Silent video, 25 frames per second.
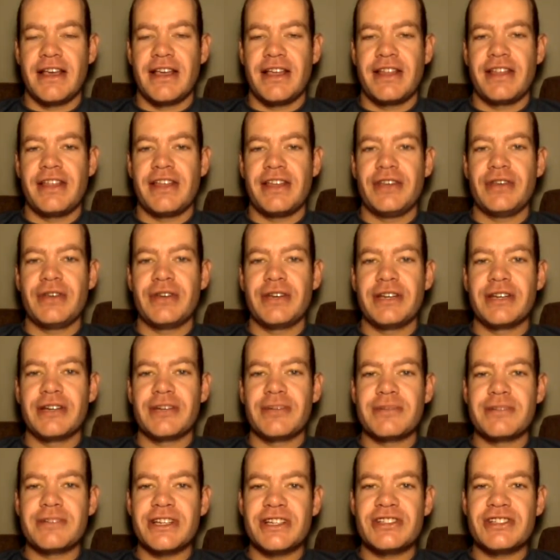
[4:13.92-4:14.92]
then you can
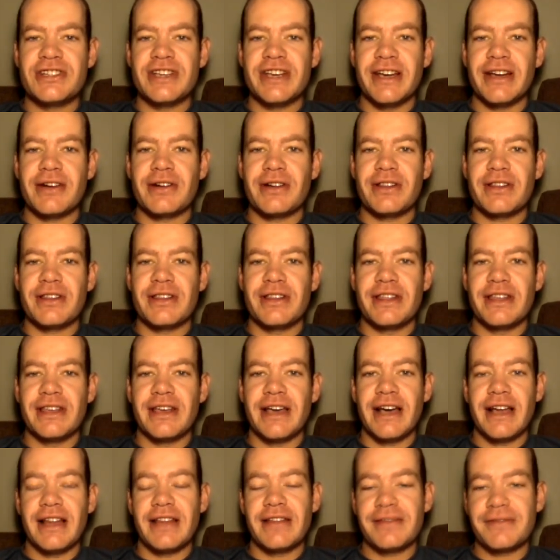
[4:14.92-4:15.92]
appreciate the
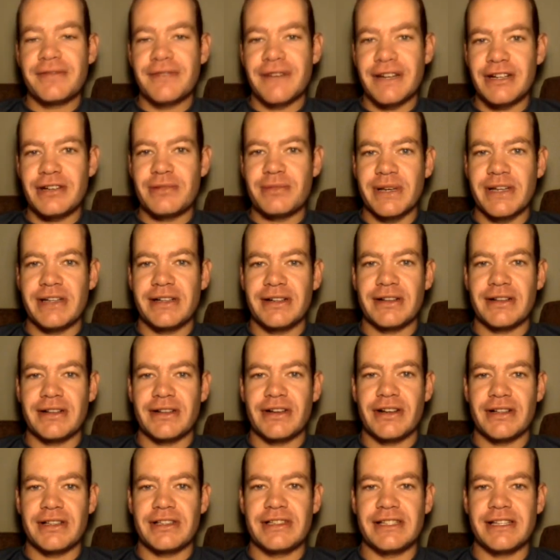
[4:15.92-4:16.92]
other fundamental
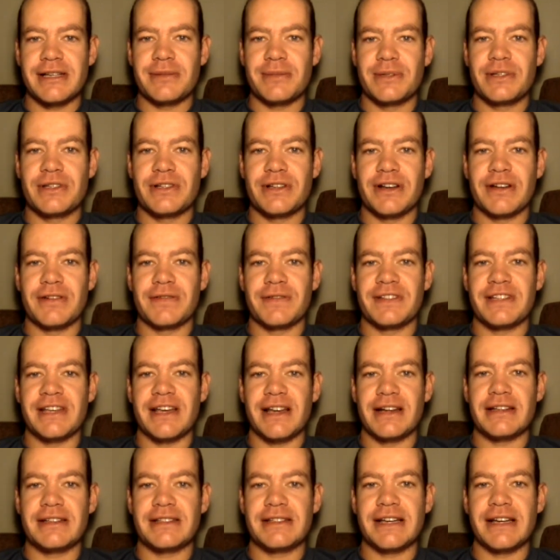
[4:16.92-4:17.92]
concept of
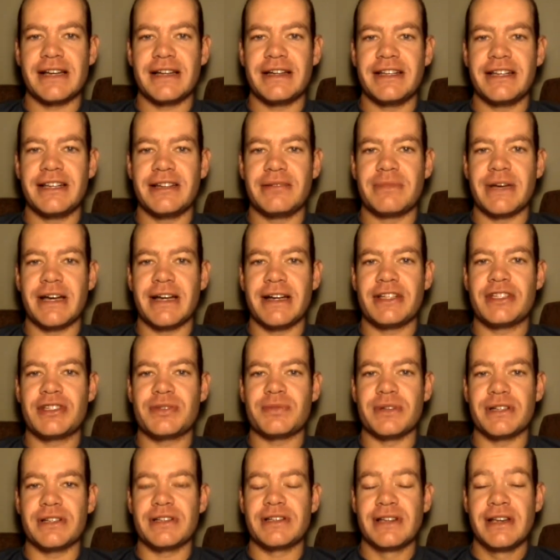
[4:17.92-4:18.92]
talent ID and
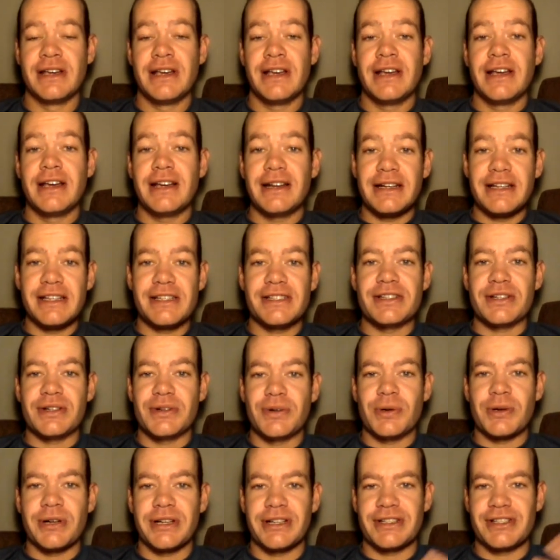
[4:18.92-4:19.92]
management, at least
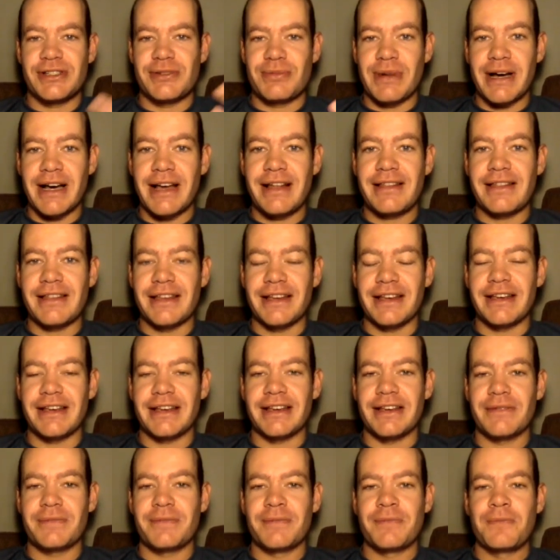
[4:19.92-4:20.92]
according to my
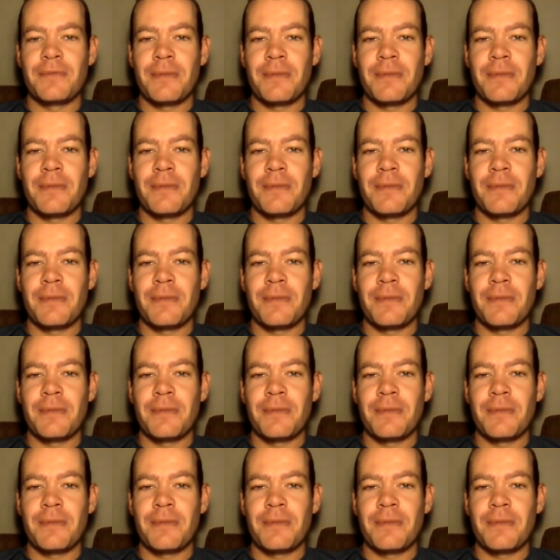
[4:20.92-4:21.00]
thinking,